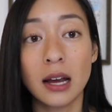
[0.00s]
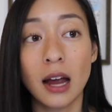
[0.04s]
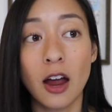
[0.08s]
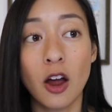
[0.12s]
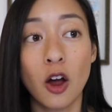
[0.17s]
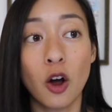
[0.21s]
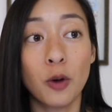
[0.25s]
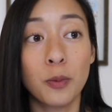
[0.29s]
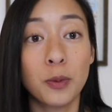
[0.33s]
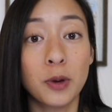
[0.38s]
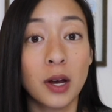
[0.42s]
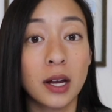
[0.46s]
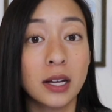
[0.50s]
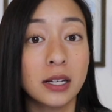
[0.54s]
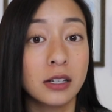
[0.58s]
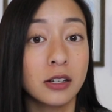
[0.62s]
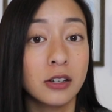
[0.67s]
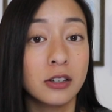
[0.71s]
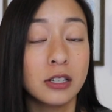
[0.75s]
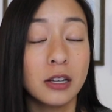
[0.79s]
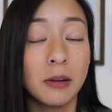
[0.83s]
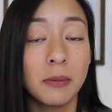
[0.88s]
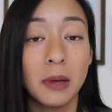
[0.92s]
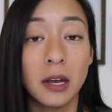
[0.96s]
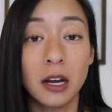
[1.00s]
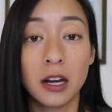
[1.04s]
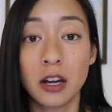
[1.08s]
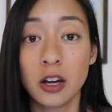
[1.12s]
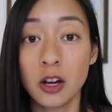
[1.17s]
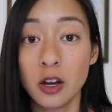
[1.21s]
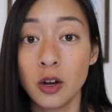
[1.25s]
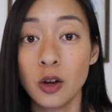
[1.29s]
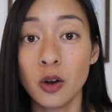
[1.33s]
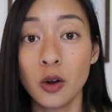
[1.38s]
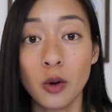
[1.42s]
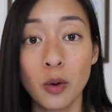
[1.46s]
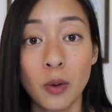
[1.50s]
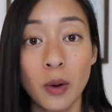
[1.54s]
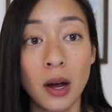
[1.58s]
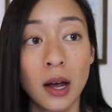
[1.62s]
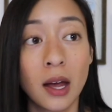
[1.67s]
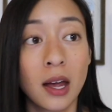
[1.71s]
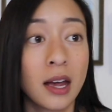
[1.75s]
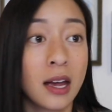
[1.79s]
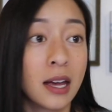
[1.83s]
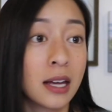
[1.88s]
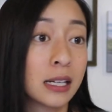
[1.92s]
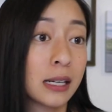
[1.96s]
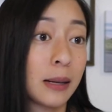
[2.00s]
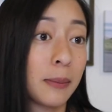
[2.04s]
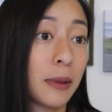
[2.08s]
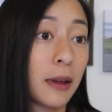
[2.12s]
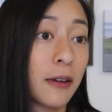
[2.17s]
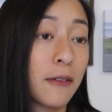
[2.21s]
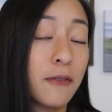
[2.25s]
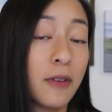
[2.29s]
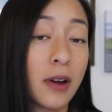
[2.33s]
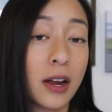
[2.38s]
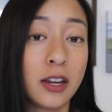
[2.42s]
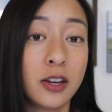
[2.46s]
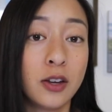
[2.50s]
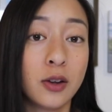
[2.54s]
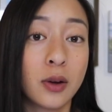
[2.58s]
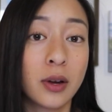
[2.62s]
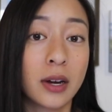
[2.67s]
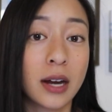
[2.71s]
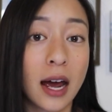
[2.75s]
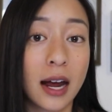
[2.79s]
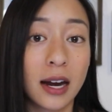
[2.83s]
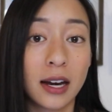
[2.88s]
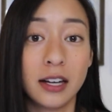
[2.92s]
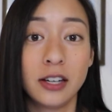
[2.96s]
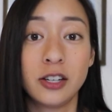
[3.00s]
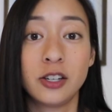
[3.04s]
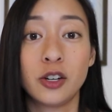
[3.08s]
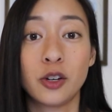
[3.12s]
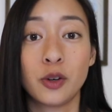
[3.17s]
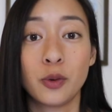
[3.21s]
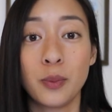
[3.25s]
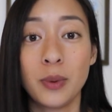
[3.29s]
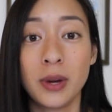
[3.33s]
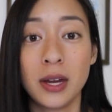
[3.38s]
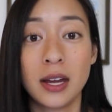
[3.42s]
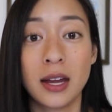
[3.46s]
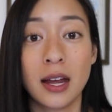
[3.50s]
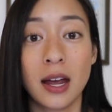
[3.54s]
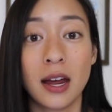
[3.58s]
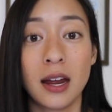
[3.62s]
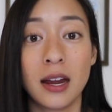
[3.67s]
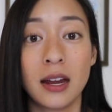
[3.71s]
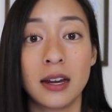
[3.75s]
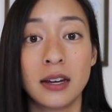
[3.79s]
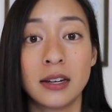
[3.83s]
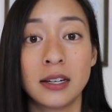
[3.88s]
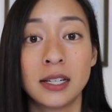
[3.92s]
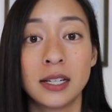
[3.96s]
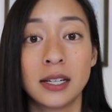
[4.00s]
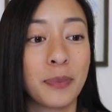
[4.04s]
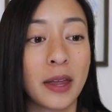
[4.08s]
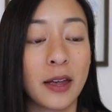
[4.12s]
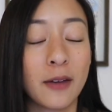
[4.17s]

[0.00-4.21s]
I hope you guys learned something new, something fun you can add into your weekend.